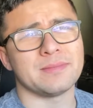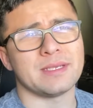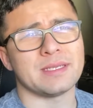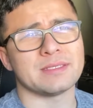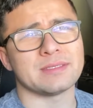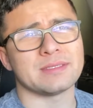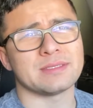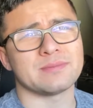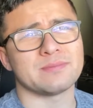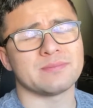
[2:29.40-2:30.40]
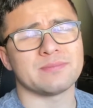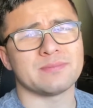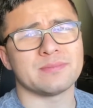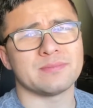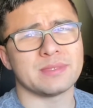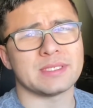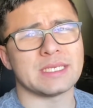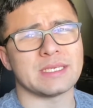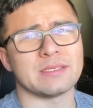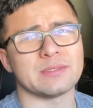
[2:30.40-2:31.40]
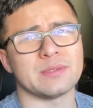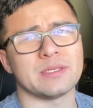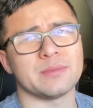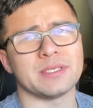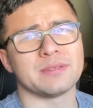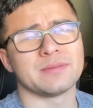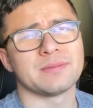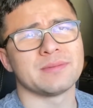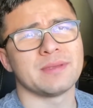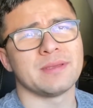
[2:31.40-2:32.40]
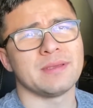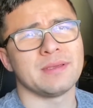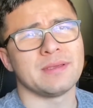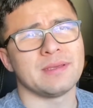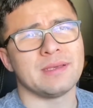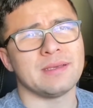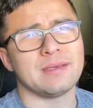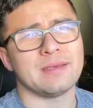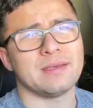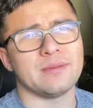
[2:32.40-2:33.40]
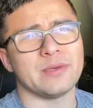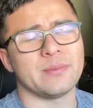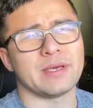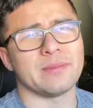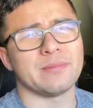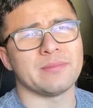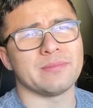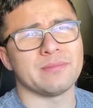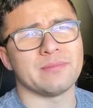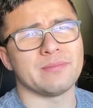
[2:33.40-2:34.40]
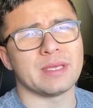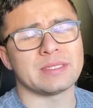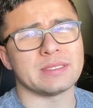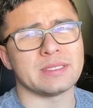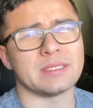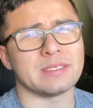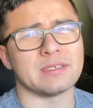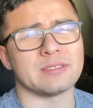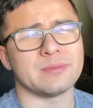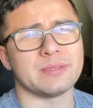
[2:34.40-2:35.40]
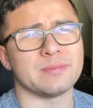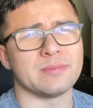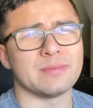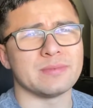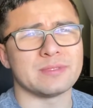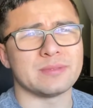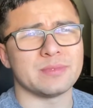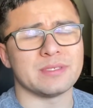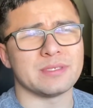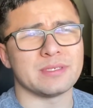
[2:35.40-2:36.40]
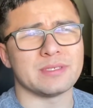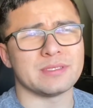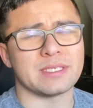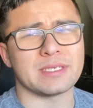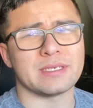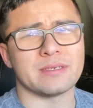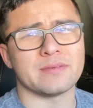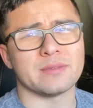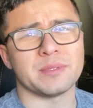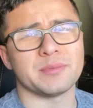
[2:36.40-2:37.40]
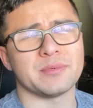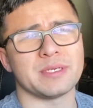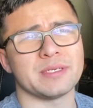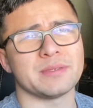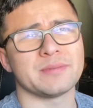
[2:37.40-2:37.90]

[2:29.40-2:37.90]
And it's been taking a toll on me. I'm not mentally there to be taking care of other people right now.